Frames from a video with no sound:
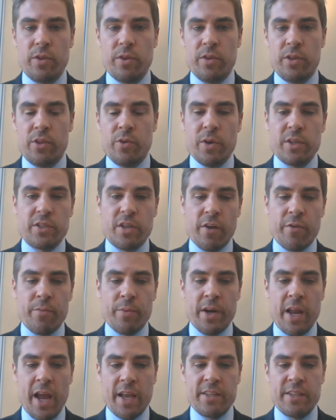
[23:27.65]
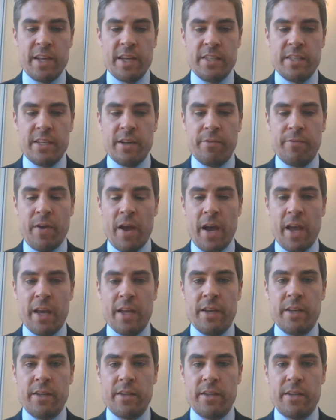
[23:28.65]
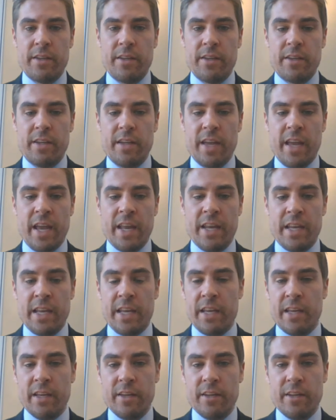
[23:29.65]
the U.S. government hasn't identified any